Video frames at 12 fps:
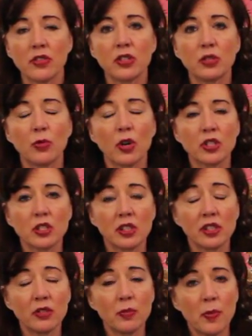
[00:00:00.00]
This works
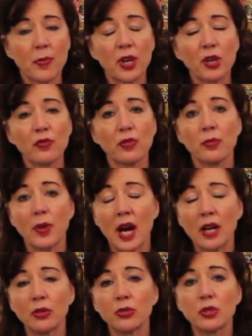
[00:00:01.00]
a little bit better for
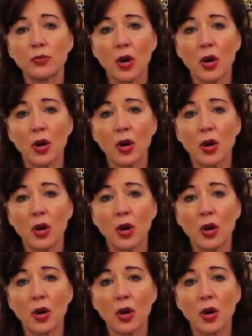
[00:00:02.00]
mild to